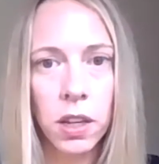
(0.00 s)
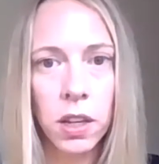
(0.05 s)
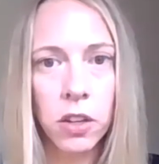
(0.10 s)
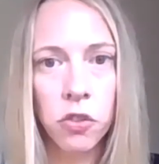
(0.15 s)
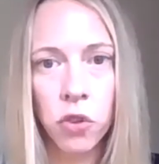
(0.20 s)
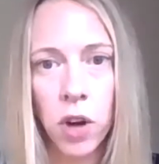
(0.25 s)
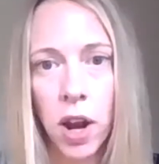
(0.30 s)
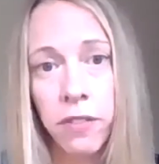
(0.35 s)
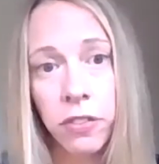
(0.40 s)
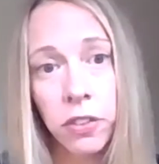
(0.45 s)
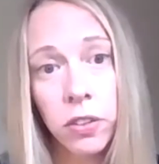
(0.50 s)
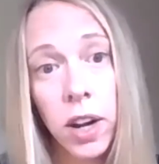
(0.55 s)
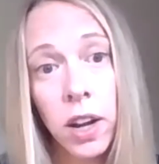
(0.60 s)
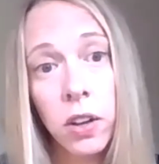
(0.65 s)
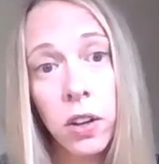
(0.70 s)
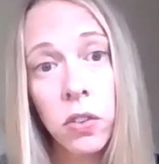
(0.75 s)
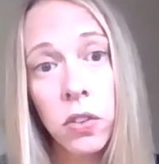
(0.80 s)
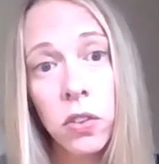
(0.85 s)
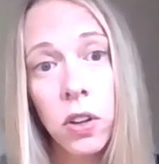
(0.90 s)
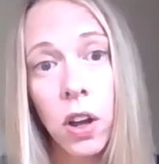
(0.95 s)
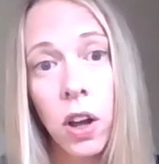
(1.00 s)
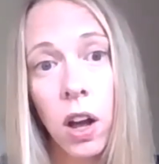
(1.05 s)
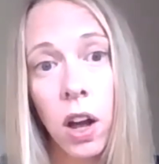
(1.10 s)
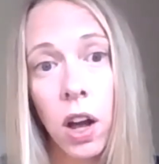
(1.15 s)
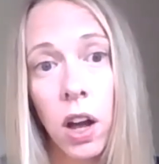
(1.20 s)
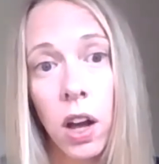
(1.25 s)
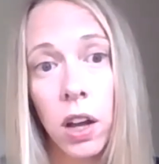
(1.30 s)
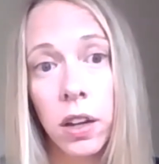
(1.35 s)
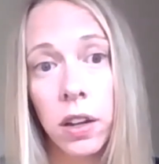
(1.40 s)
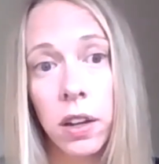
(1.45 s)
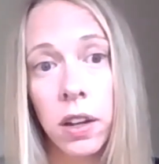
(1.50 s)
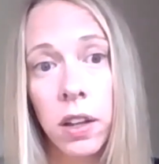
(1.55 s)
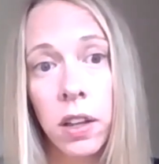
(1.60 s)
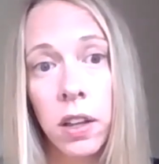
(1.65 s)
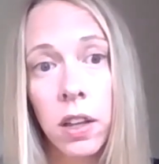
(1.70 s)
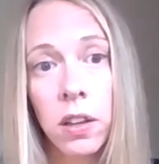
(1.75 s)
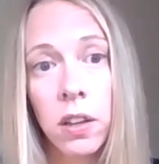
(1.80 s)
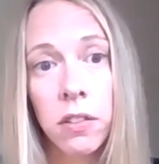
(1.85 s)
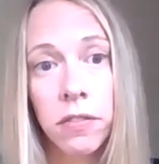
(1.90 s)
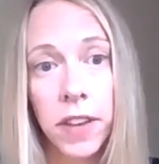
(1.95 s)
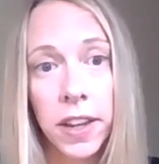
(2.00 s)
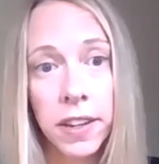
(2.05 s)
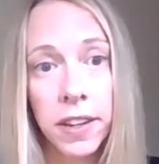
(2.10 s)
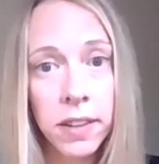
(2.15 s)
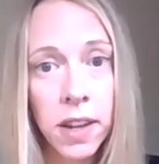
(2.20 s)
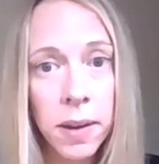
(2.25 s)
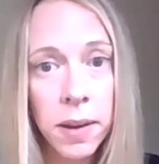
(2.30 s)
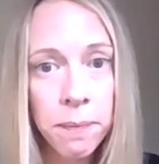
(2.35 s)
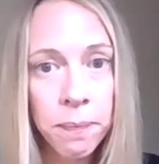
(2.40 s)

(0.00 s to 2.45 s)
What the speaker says: a drive around on FaceTime.